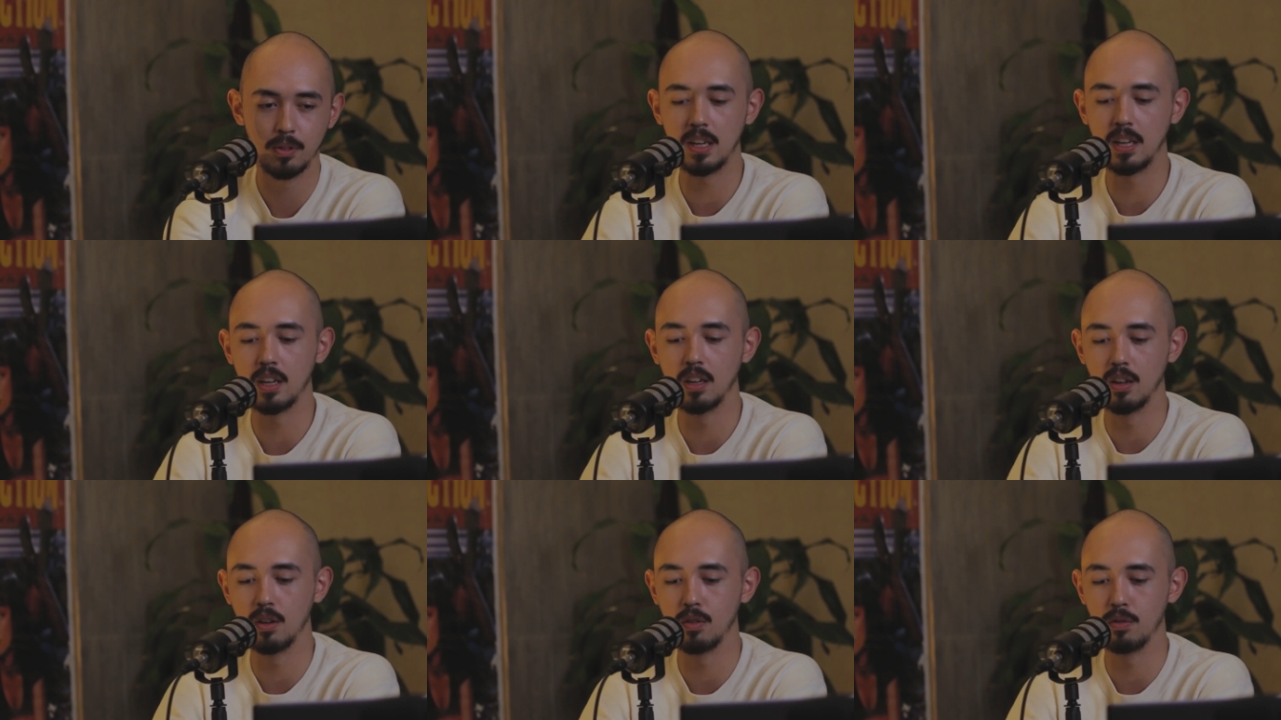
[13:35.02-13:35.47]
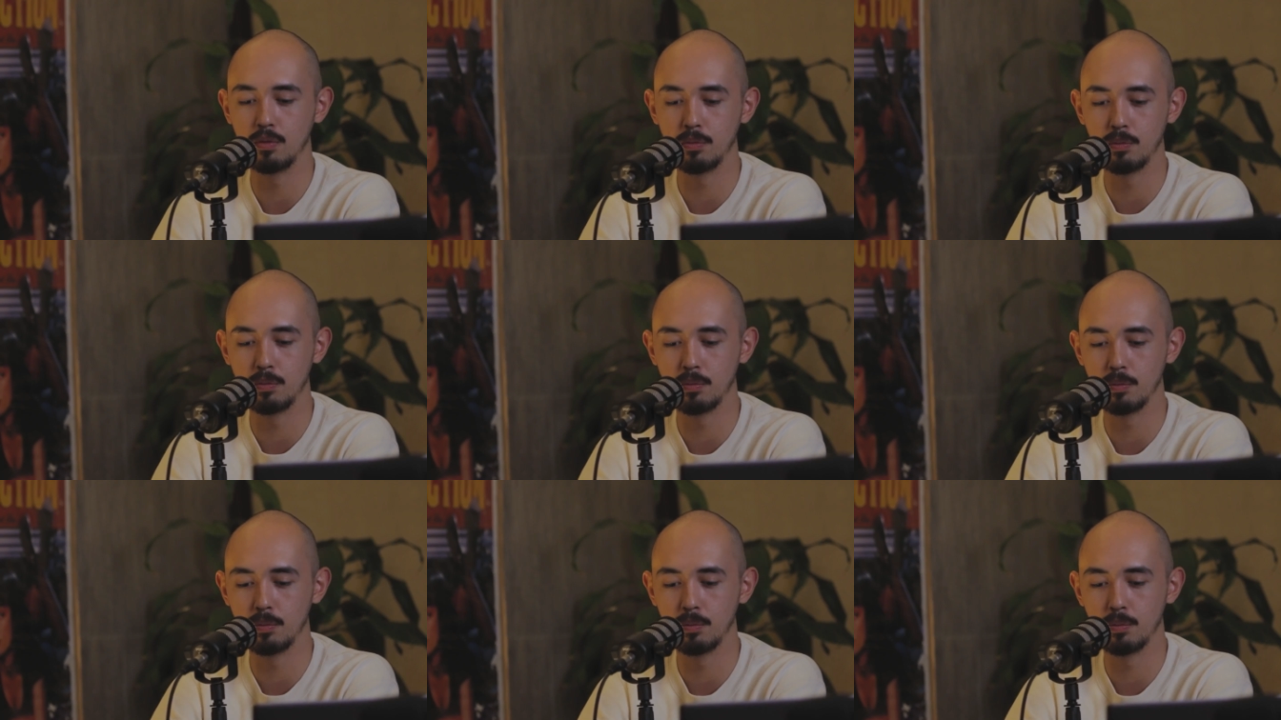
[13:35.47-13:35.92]
really
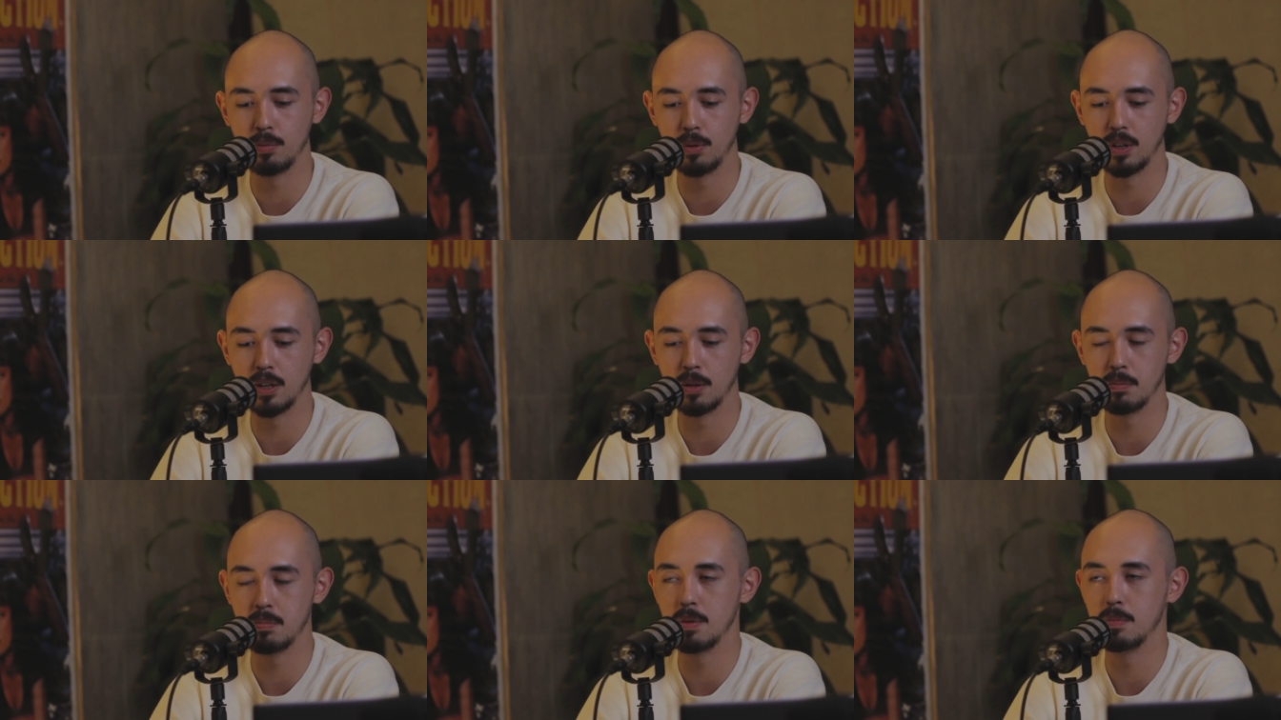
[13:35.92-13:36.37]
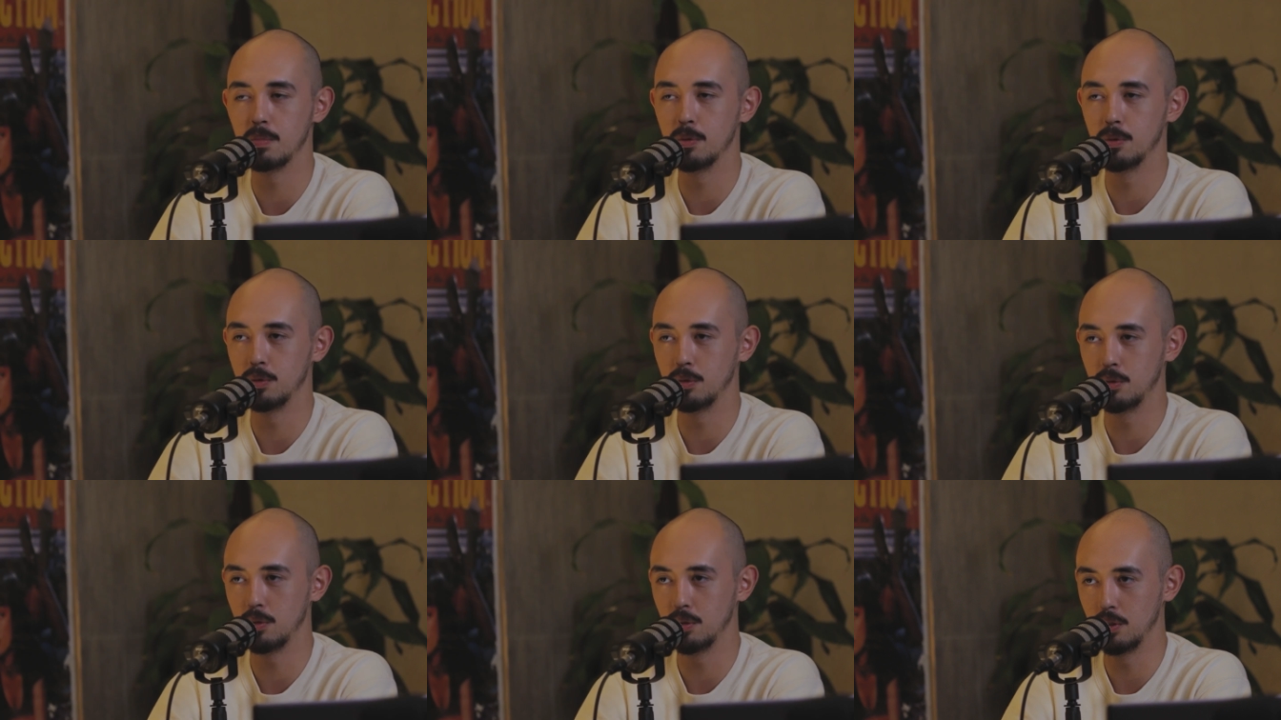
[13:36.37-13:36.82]
love bringing
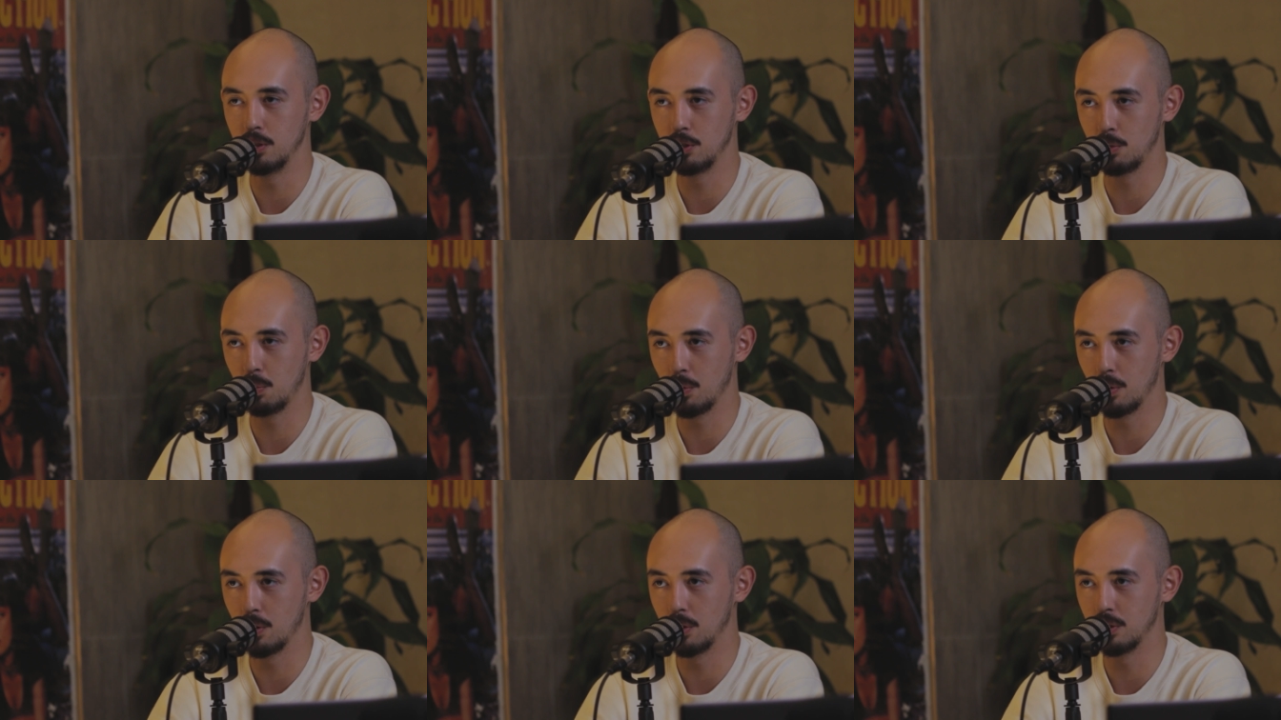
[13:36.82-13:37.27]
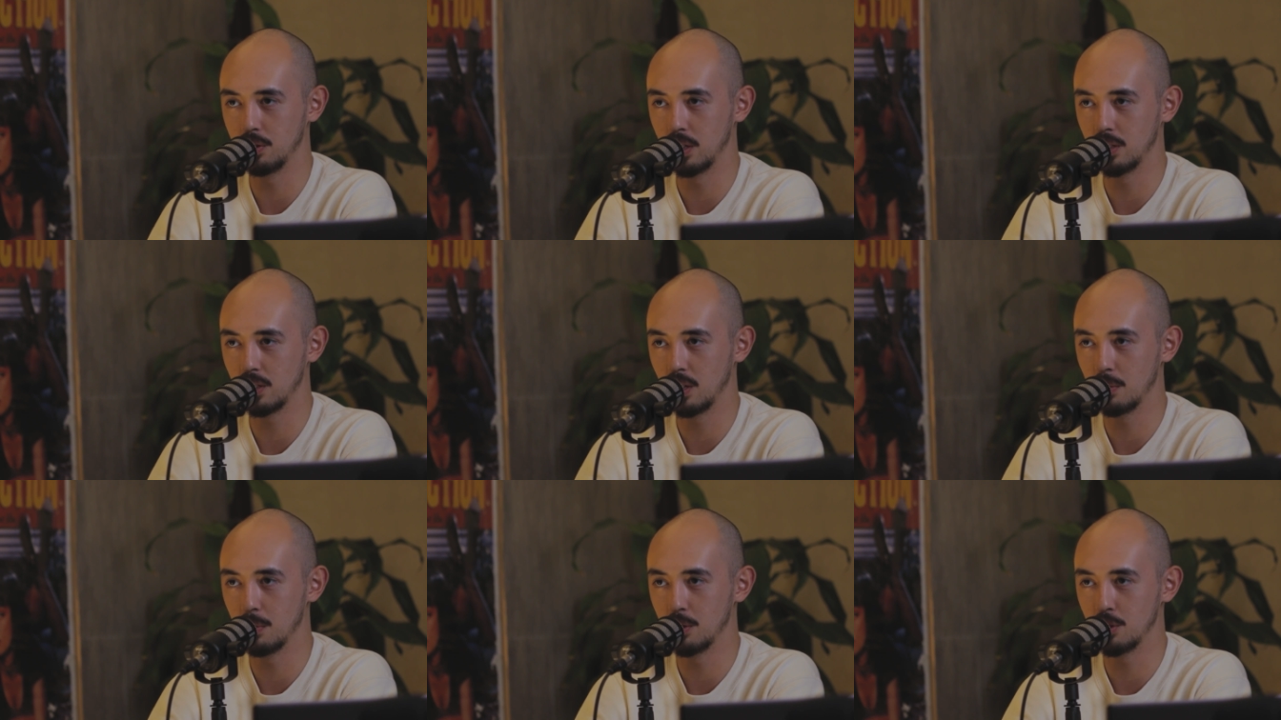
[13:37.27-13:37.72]
people into these
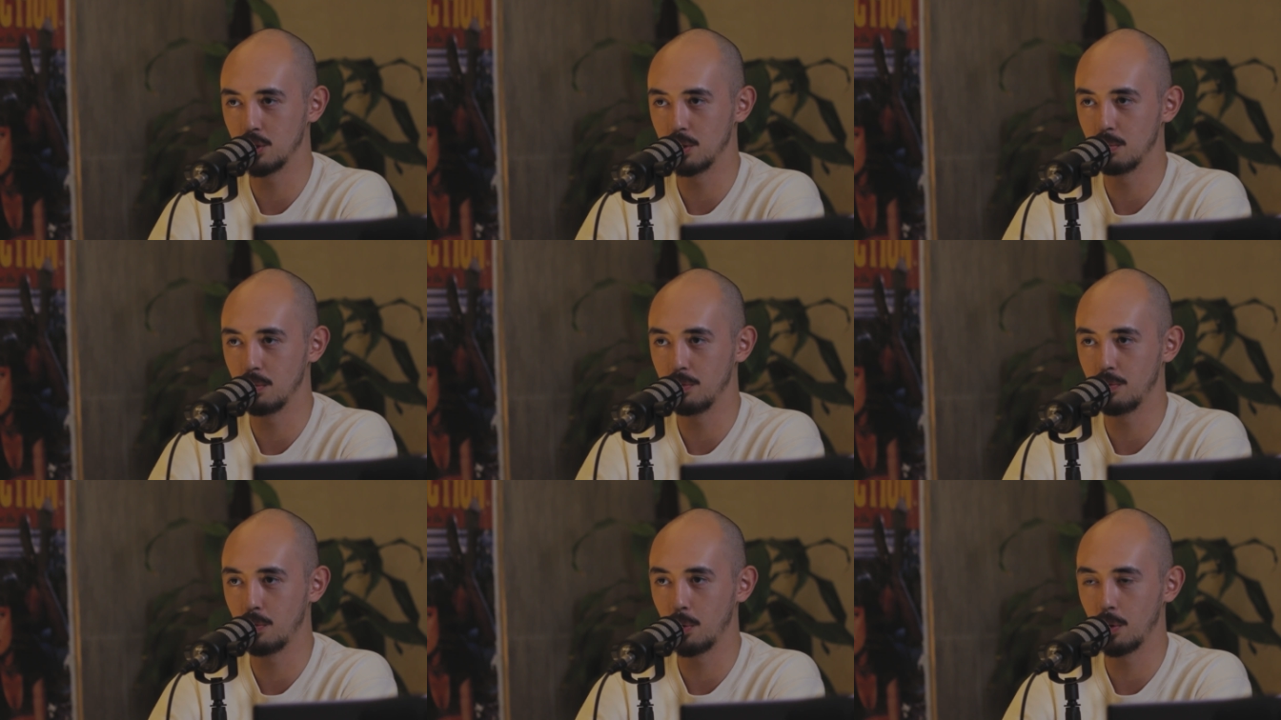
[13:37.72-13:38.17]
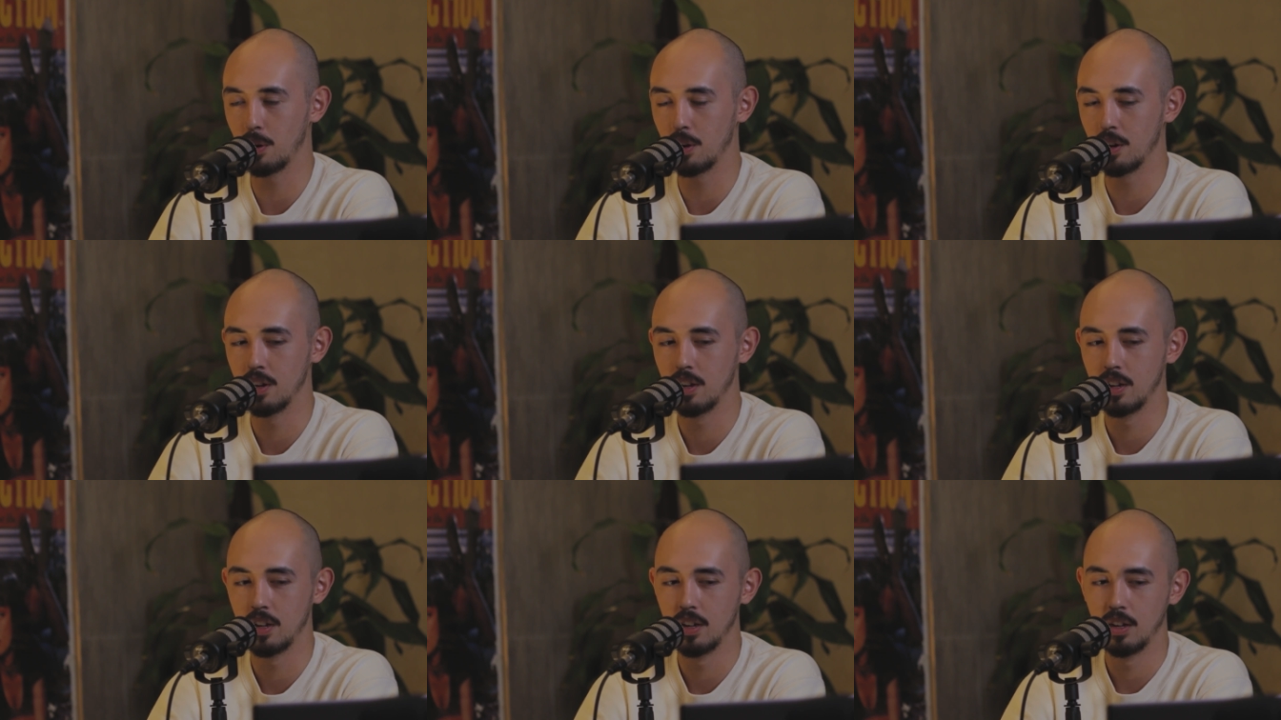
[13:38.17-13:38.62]
worlds, as I mentioned
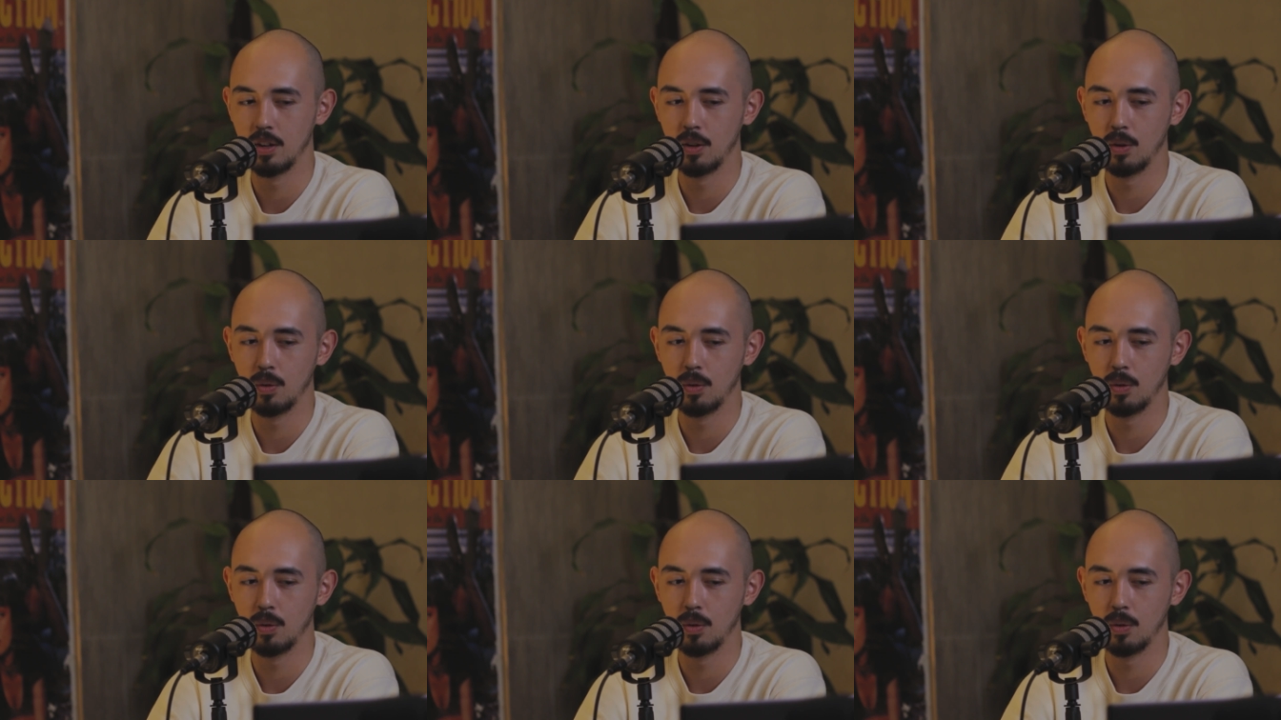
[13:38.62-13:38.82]
before.